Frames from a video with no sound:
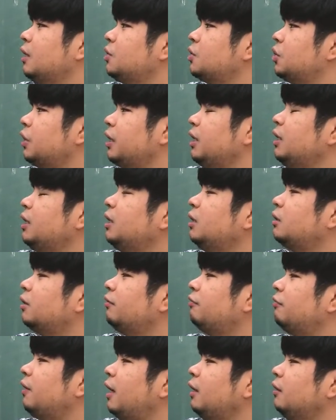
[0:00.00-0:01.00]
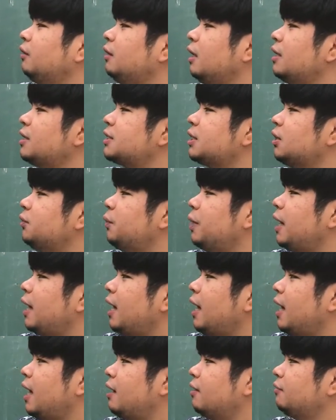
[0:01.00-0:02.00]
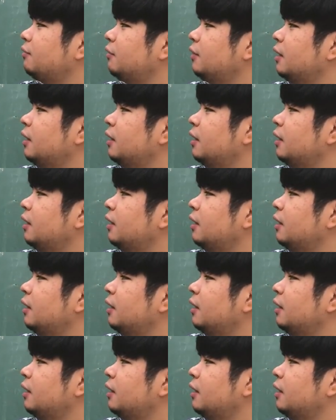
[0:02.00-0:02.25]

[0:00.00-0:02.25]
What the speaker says: So in interval notation, we have